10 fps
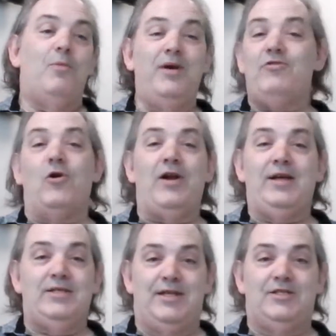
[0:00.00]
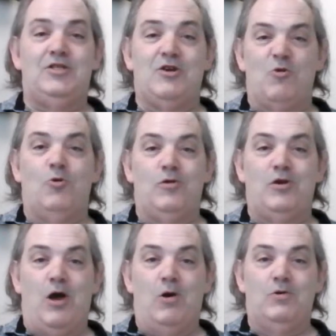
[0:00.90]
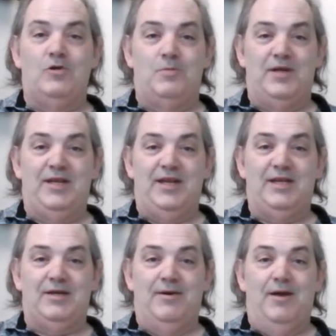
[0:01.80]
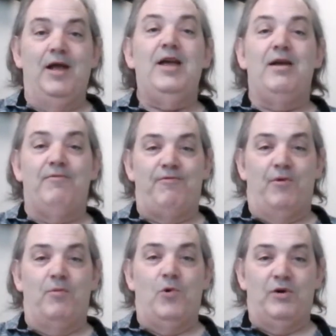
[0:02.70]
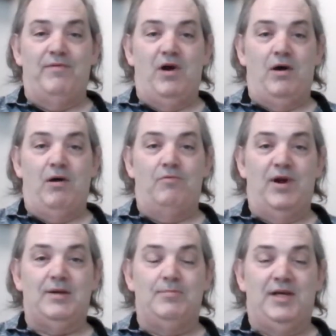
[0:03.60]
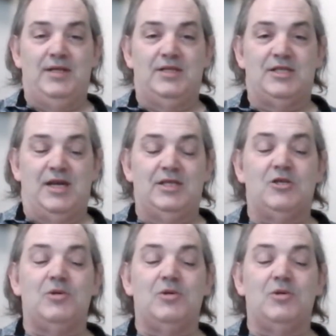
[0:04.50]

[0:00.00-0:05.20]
we've got access to all the code that we need from one of our recommended sites.